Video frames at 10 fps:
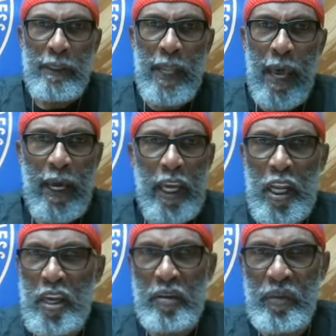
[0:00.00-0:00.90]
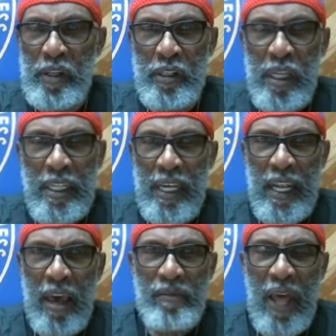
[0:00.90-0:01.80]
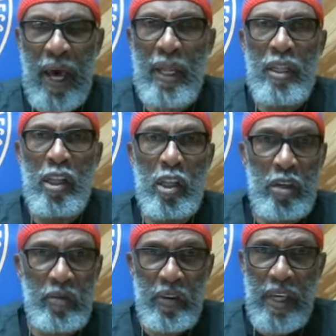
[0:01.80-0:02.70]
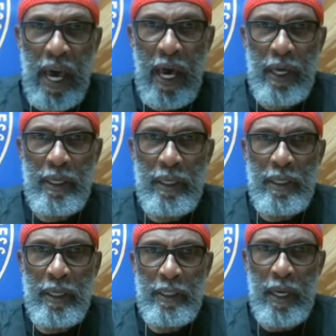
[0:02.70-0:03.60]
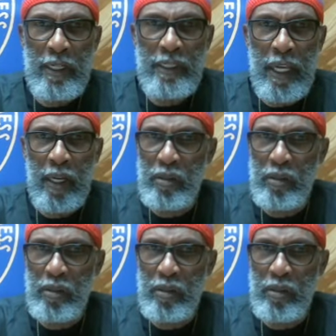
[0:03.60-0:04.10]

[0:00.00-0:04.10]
Now, any of us that have not looked for Yah, you understand?